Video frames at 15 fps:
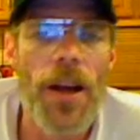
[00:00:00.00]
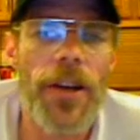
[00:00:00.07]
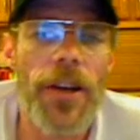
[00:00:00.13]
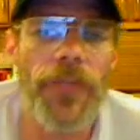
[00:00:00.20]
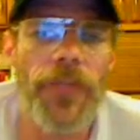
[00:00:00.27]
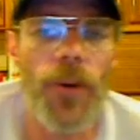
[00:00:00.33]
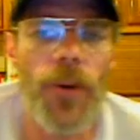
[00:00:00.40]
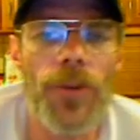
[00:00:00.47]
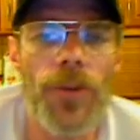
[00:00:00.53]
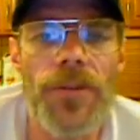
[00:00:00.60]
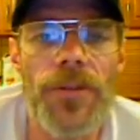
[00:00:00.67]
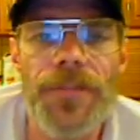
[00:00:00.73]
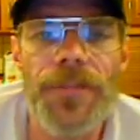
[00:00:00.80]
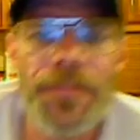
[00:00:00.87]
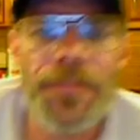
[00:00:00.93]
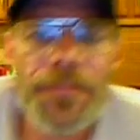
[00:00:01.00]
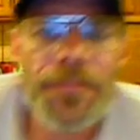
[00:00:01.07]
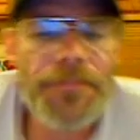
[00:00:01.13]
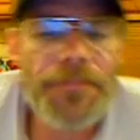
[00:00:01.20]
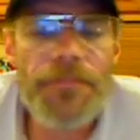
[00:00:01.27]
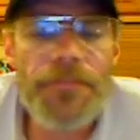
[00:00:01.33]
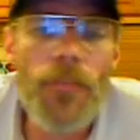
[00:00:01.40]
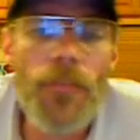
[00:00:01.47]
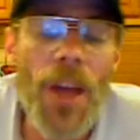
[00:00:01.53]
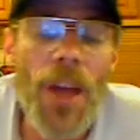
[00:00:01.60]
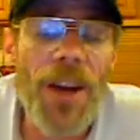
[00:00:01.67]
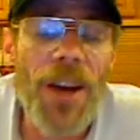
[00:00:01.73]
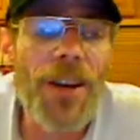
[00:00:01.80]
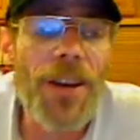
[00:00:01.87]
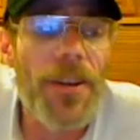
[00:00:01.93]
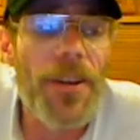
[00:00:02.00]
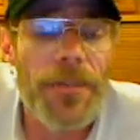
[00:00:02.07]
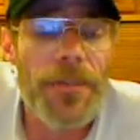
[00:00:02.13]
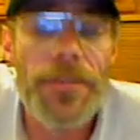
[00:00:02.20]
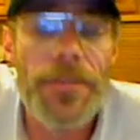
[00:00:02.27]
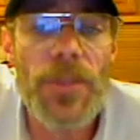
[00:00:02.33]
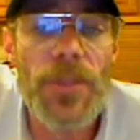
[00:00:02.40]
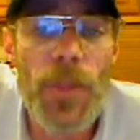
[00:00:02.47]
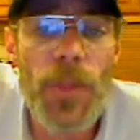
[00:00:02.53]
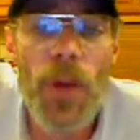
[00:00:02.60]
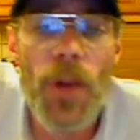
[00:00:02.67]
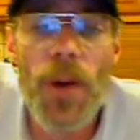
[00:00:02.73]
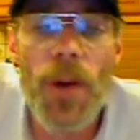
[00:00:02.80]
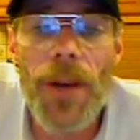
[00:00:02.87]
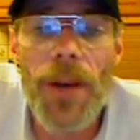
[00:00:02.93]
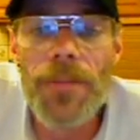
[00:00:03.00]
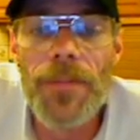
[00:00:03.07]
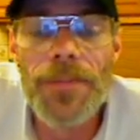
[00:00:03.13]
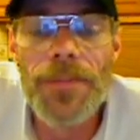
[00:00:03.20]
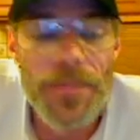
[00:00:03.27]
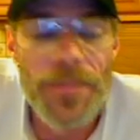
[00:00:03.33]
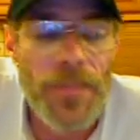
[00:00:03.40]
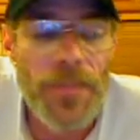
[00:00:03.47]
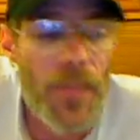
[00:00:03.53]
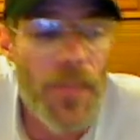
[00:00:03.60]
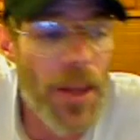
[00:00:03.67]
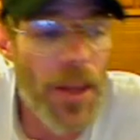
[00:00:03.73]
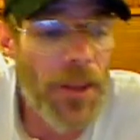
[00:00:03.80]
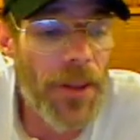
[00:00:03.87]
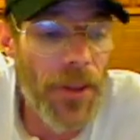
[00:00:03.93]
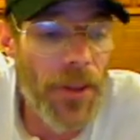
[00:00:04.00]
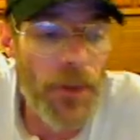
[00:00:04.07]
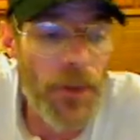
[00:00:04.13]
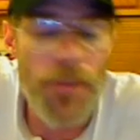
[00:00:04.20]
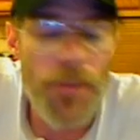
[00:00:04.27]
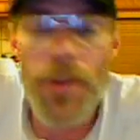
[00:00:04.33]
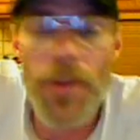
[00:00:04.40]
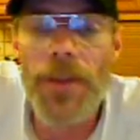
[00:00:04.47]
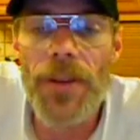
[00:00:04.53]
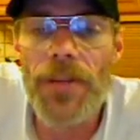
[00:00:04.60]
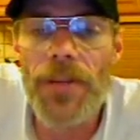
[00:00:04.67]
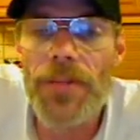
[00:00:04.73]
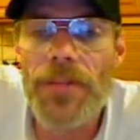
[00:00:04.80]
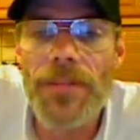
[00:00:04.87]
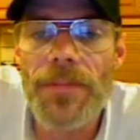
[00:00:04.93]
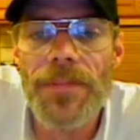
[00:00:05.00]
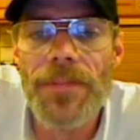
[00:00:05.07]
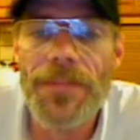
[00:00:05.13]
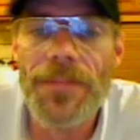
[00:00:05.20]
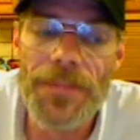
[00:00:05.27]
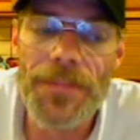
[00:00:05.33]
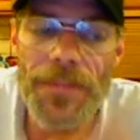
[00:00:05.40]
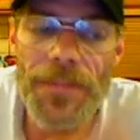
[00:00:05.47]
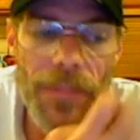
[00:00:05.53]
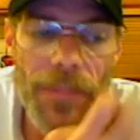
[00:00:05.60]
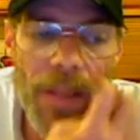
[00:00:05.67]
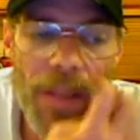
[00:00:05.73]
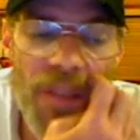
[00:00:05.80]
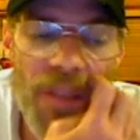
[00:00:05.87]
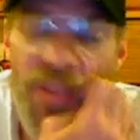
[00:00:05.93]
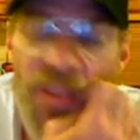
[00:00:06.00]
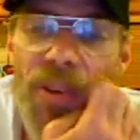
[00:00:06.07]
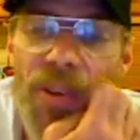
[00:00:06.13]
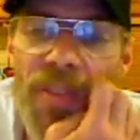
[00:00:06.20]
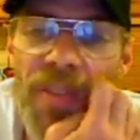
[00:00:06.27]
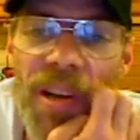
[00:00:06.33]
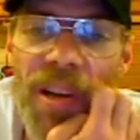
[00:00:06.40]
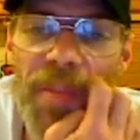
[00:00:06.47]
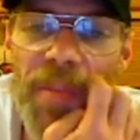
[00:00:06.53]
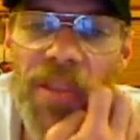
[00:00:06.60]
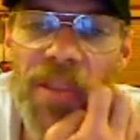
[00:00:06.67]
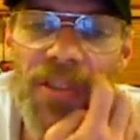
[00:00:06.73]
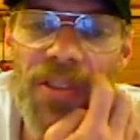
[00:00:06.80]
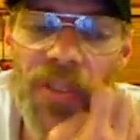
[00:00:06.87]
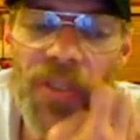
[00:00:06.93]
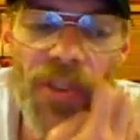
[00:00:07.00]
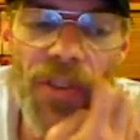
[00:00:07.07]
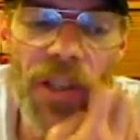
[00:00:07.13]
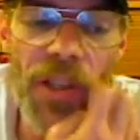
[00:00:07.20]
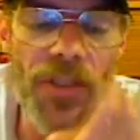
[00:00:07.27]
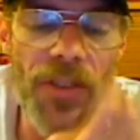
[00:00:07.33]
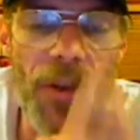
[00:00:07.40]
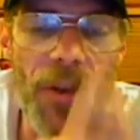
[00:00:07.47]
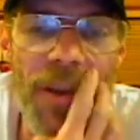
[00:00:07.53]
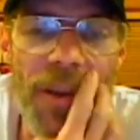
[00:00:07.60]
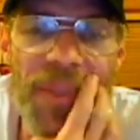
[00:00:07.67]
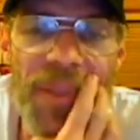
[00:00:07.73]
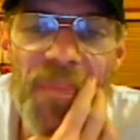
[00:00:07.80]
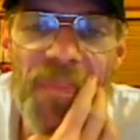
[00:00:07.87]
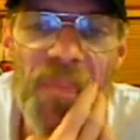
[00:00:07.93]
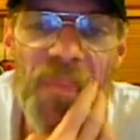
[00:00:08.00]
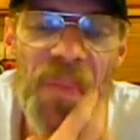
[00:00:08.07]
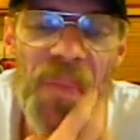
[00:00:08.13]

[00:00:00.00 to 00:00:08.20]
Howdy folks. It's been a while and there's been a few developments, a few things going on,